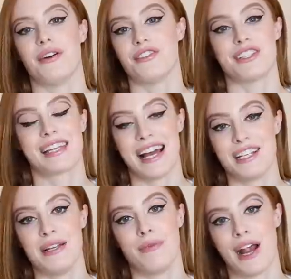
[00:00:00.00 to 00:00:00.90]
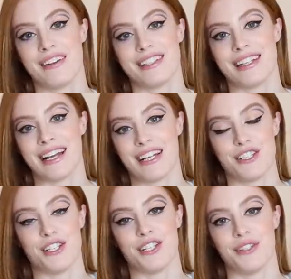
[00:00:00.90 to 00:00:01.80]
so I was just casually browsing, as
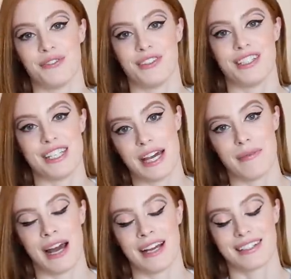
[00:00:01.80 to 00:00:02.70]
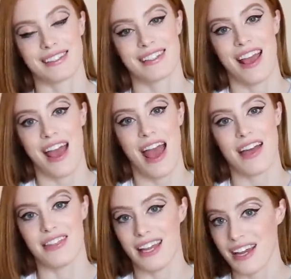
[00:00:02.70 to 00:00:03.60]
you do, in TK Maxx,
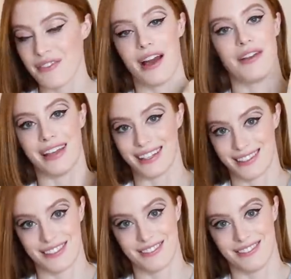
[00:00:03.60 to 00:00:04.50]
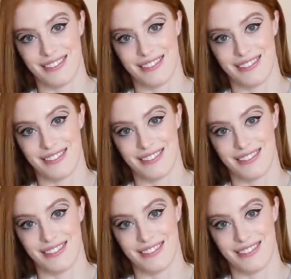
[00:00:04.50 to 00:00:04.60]
and then I found this.